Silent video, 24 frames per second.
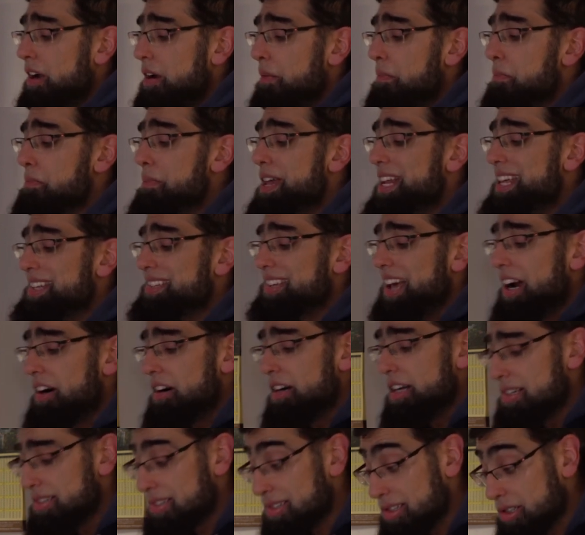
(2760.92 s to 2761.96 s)

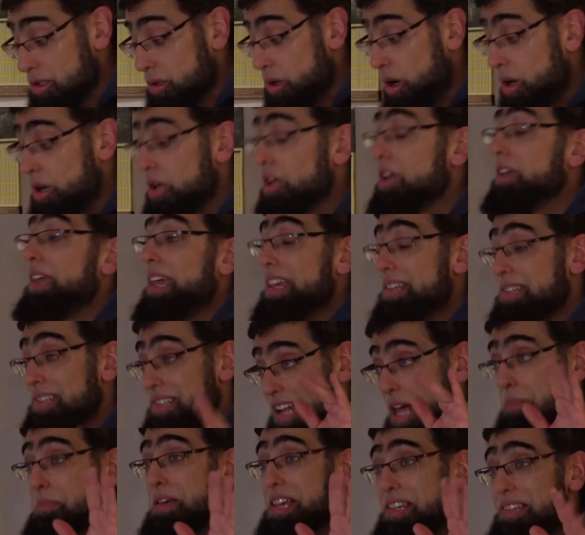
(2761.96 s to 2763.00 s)
militarily strong
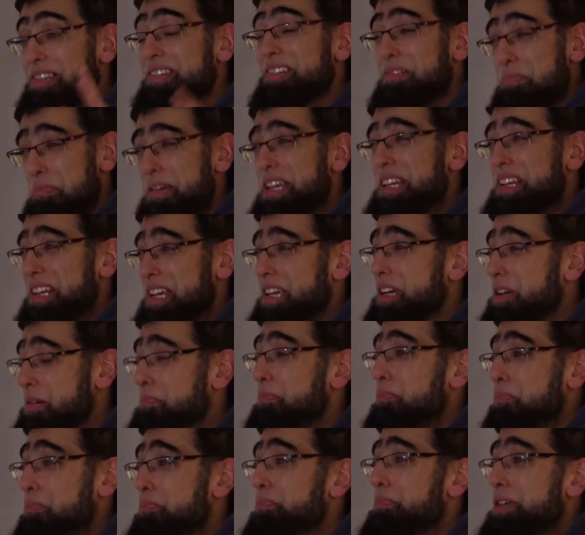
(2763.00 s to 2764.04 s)
Islamist, meaning
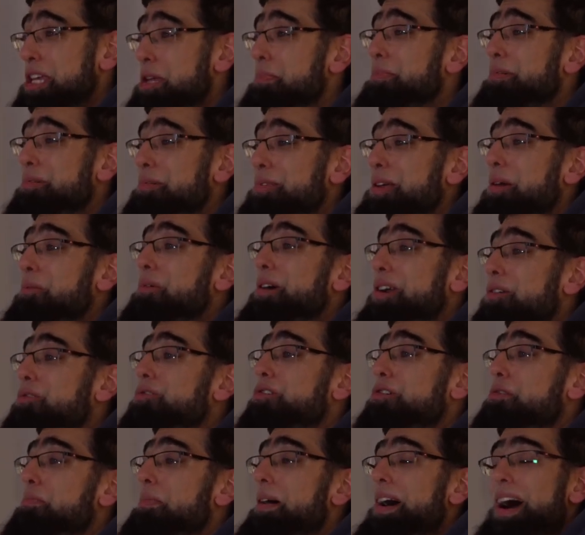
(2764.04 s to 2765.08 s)
people that want to
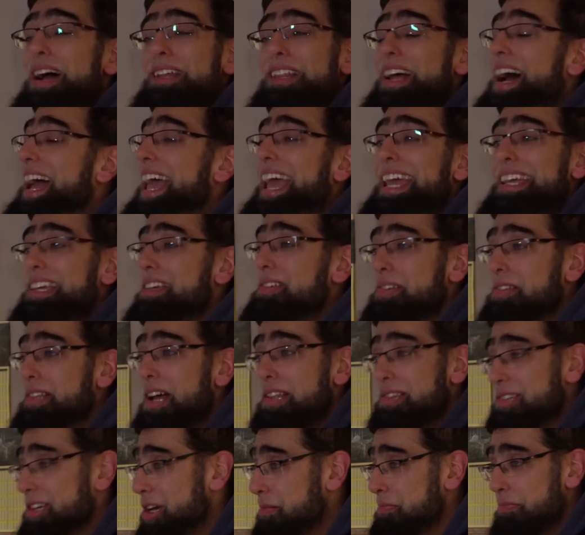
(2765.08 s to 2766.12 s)
rule, I hate using
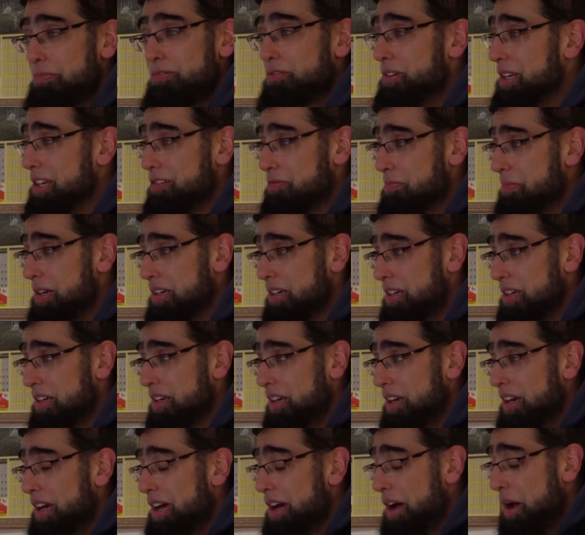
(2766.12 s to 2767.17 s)
that term, forgive me,
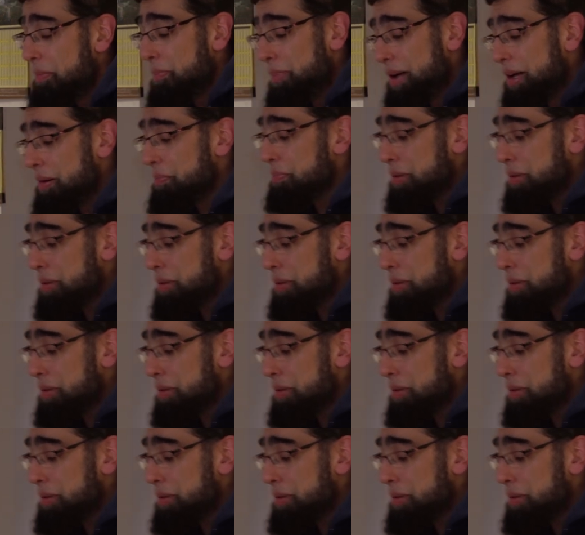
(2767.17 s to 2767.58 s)
but